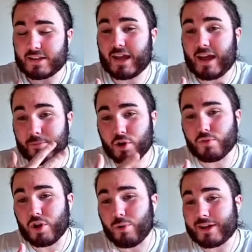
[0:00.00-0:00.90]
And we all
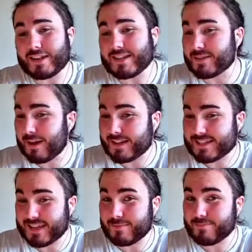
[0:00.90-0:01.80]
know what he did to my
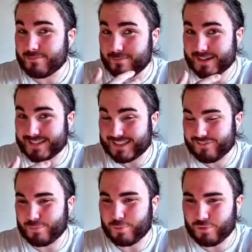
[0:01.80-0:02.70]
team
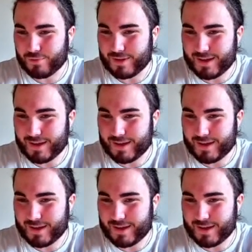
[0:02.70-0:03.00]
Liverpool.